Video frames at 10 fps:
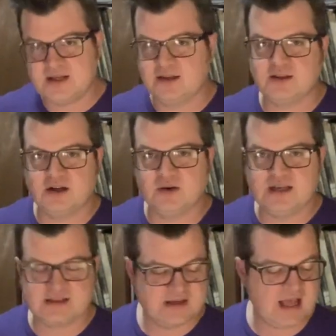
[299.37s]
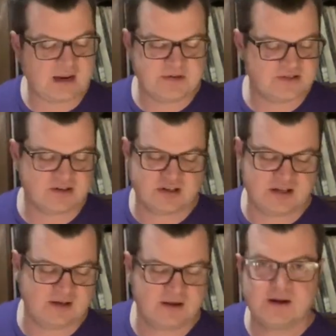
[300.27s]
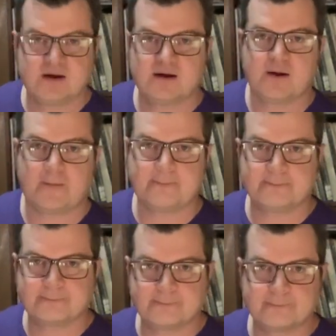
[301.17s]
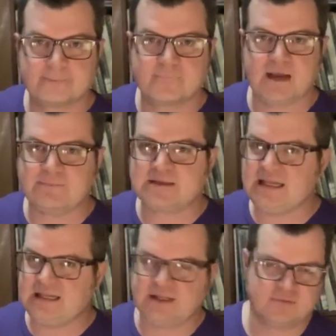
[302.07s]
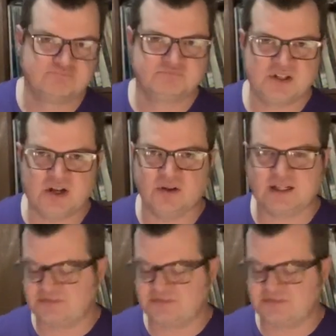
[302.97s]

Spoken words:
you know, in the neck position, I'm getting, you know, like a